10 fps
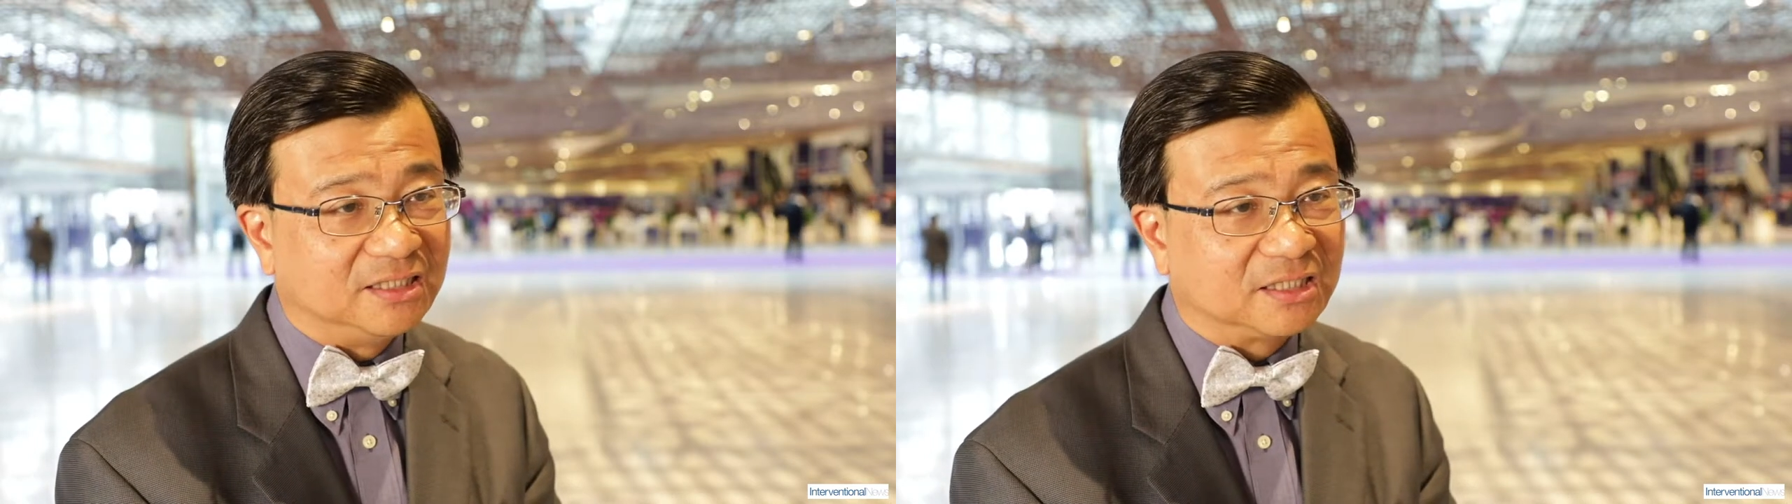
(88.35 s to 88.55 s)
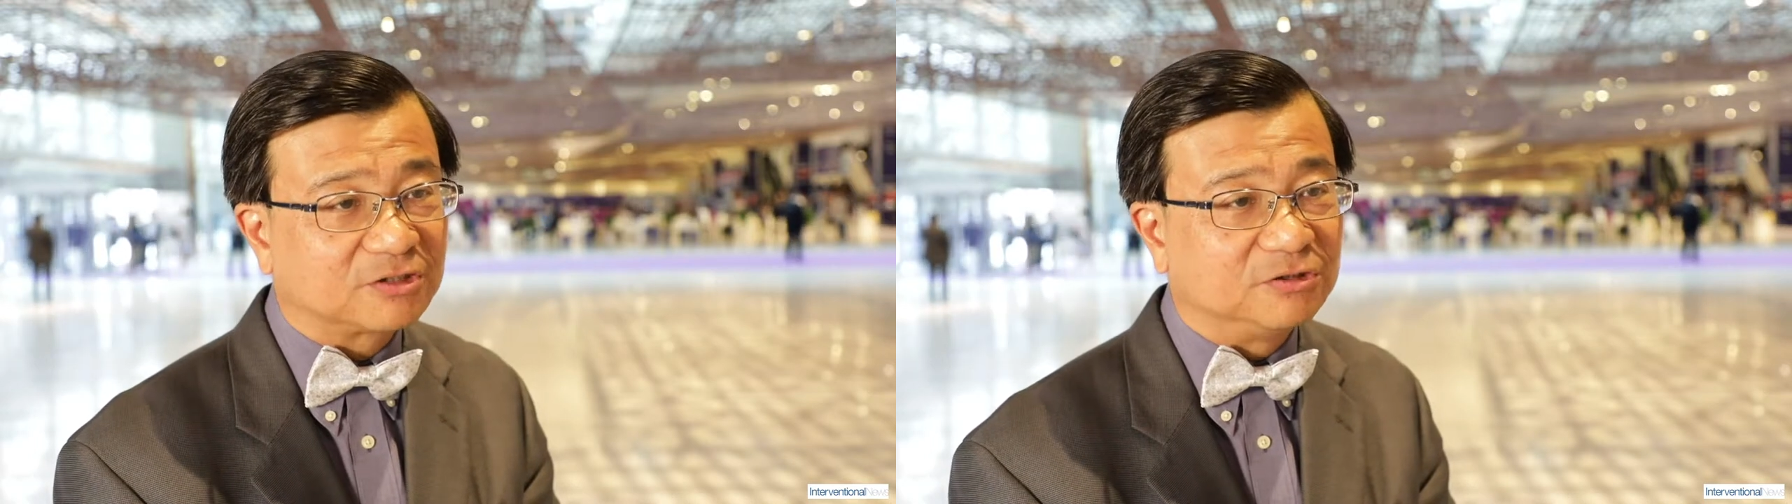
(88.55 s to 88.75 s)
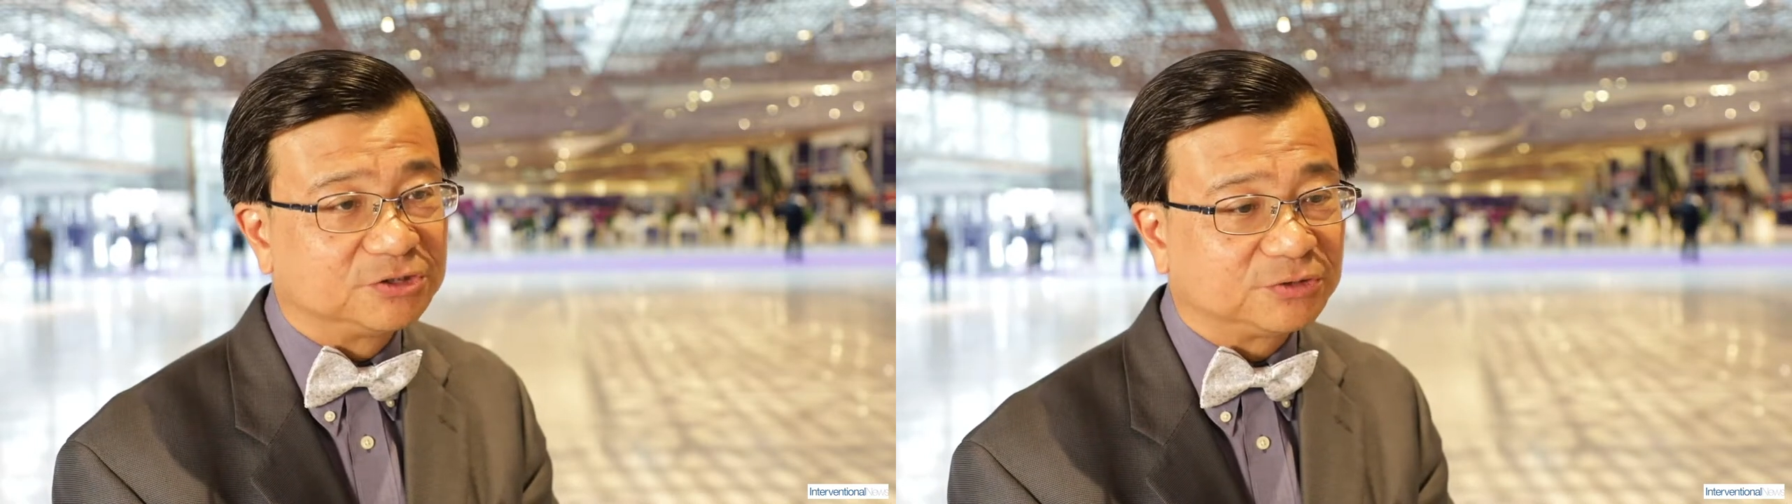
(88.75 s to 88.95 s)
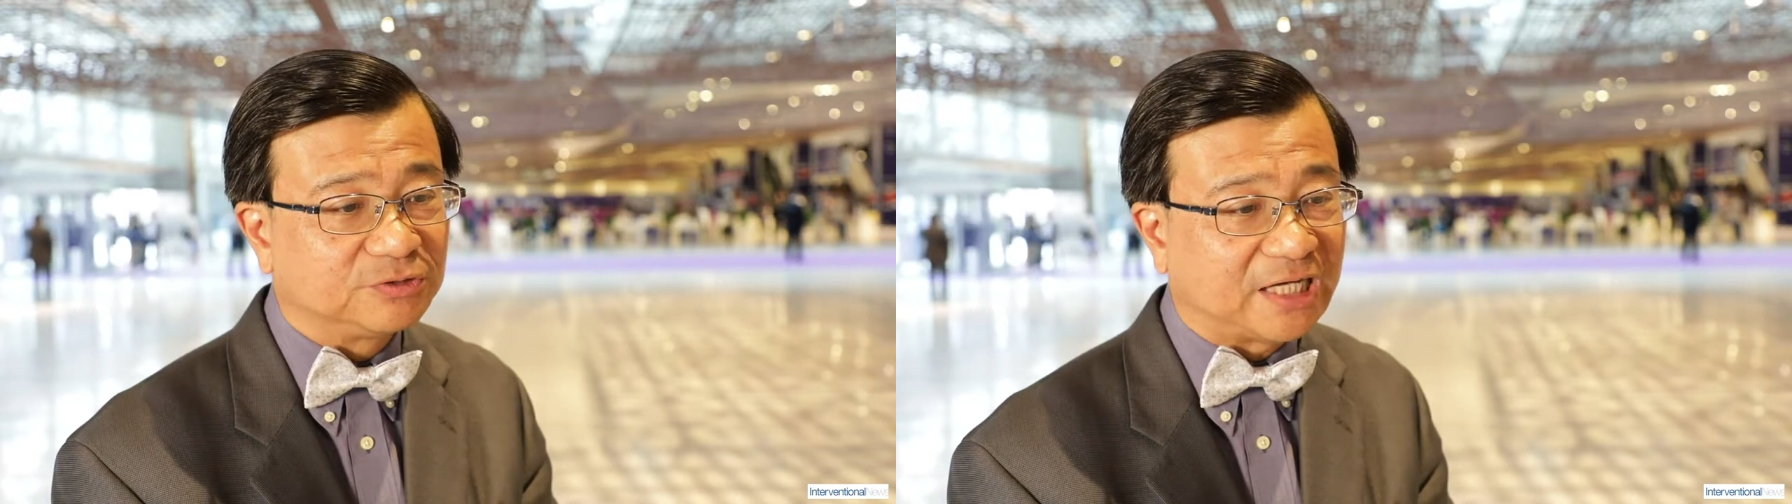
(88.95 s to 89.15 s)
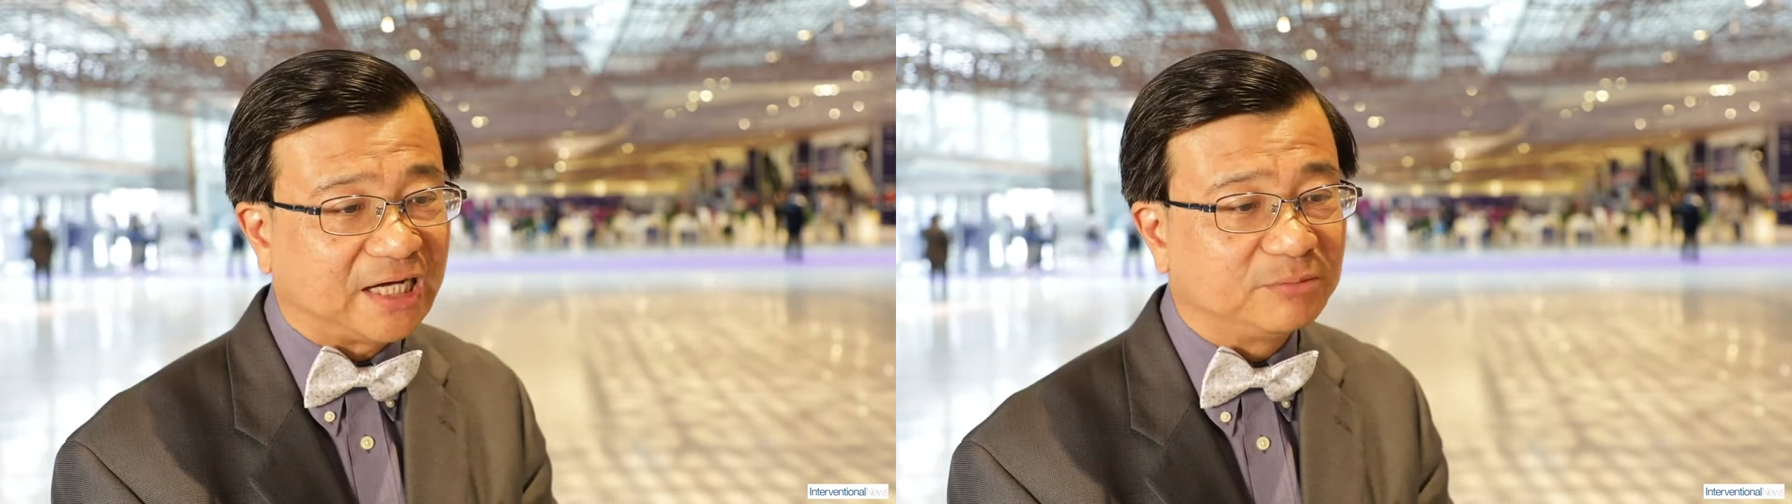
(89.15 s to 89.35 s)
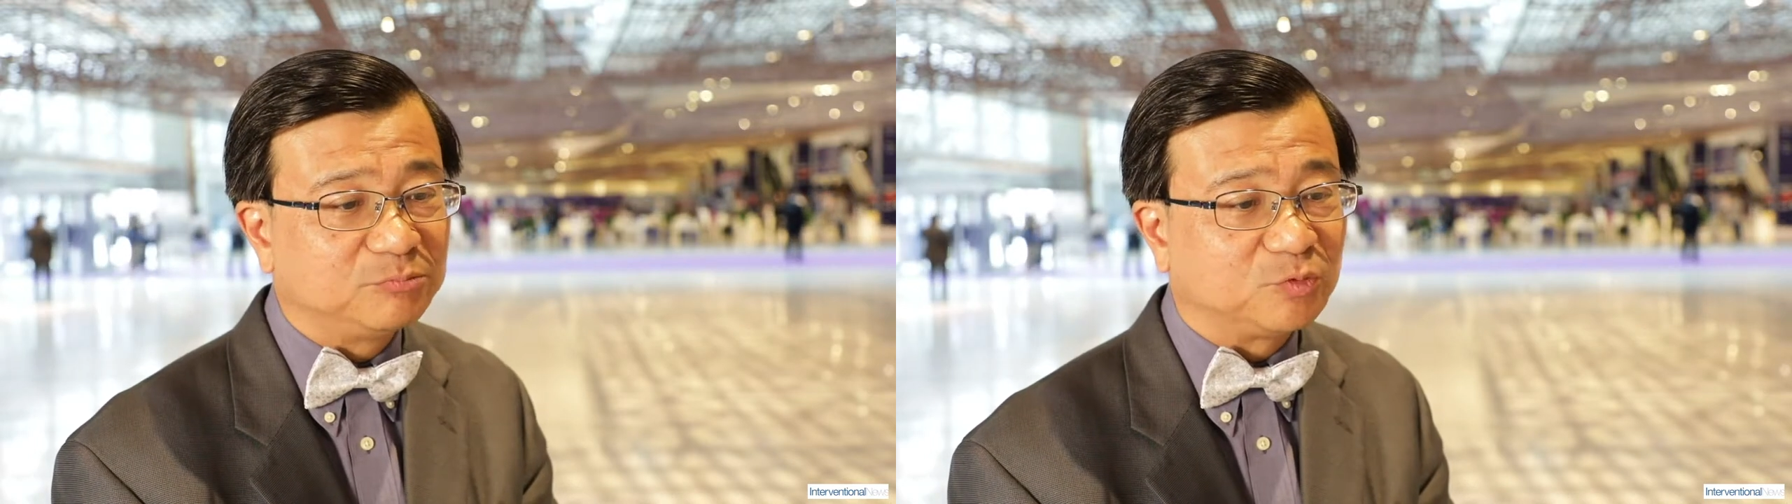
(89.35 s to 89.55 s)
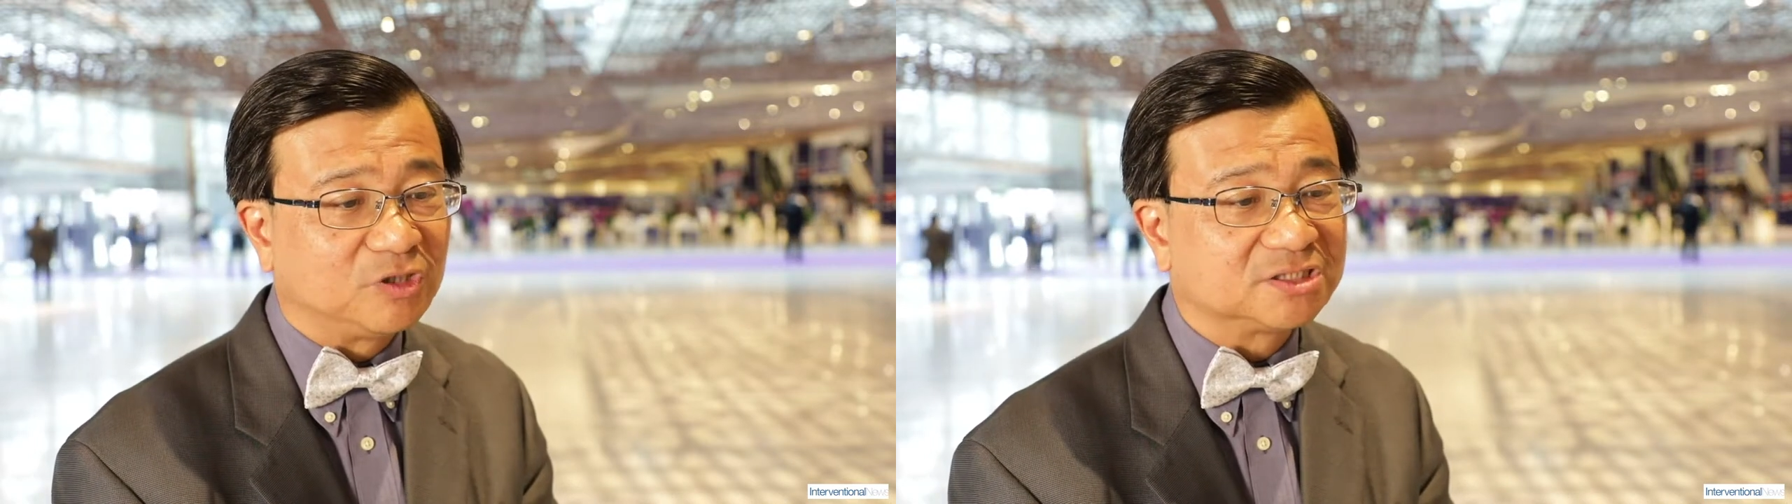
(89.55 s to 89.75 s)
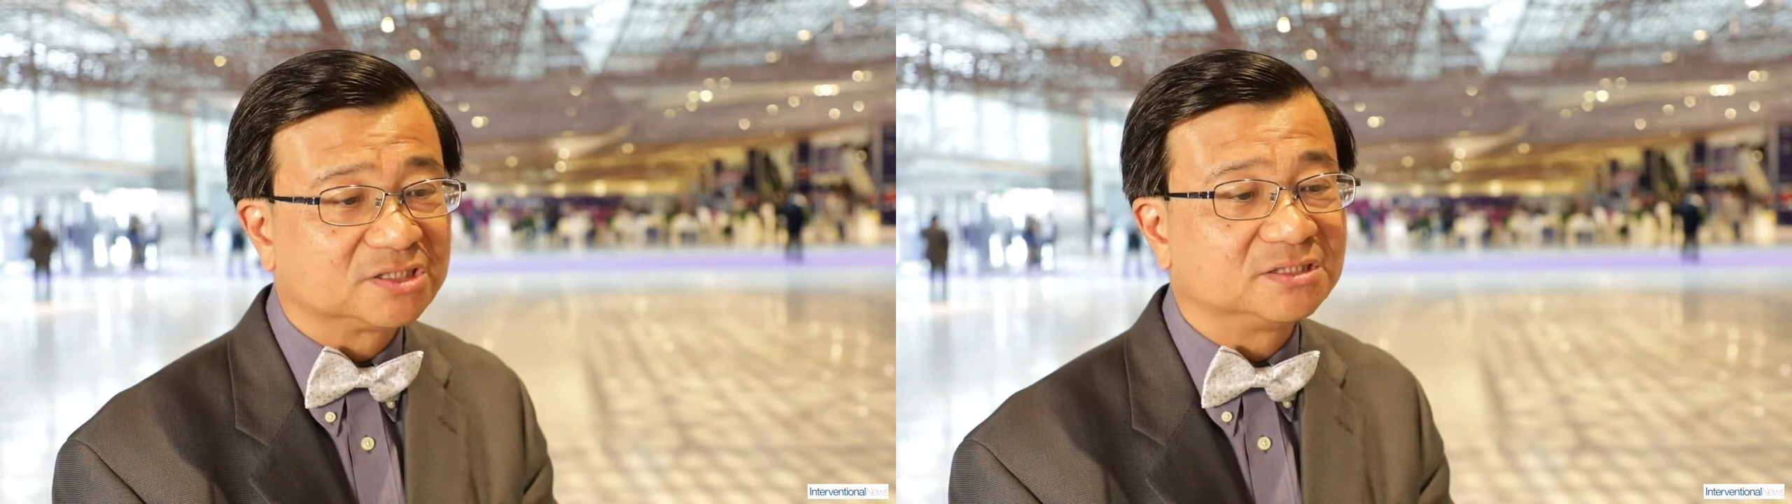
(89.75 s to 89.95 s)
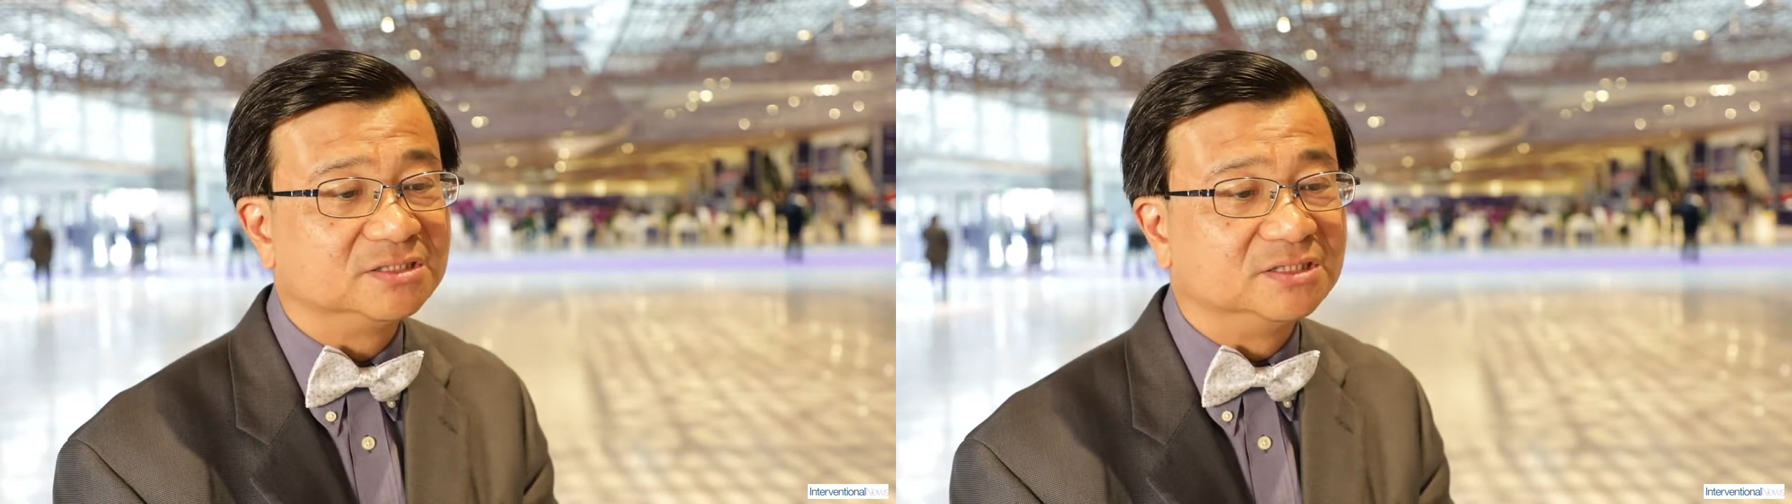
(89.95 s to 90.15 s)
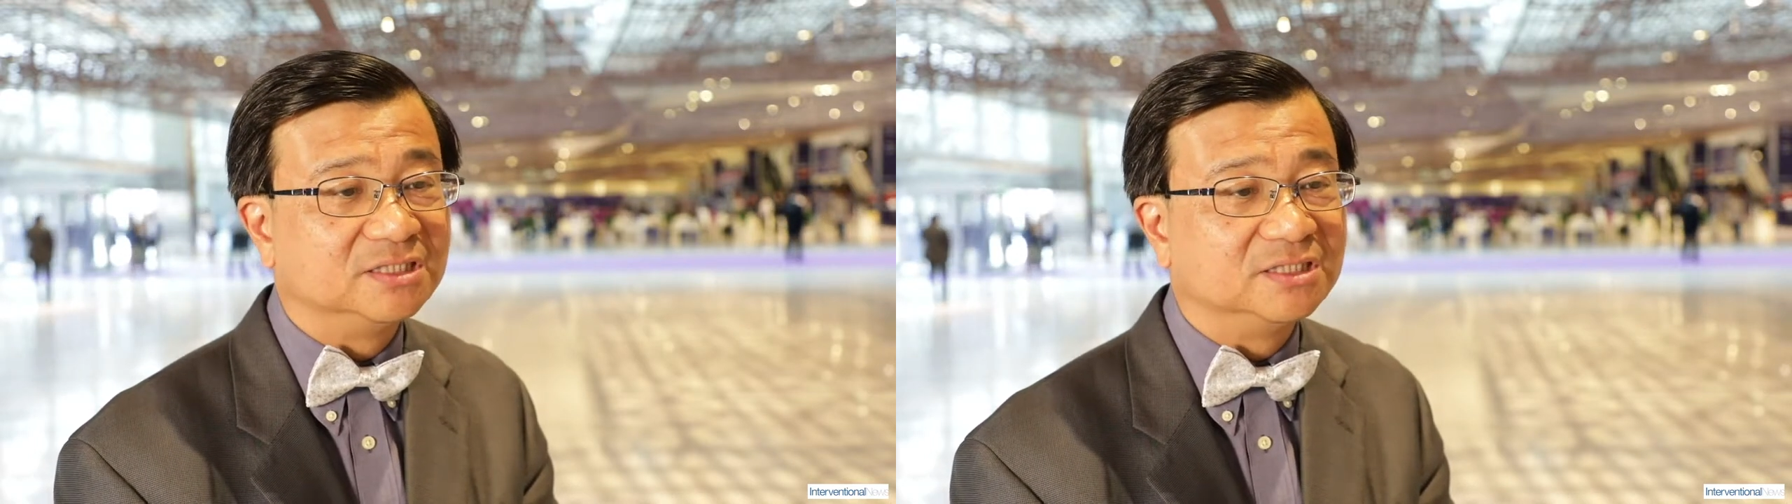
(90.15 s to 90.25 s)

in the control arm was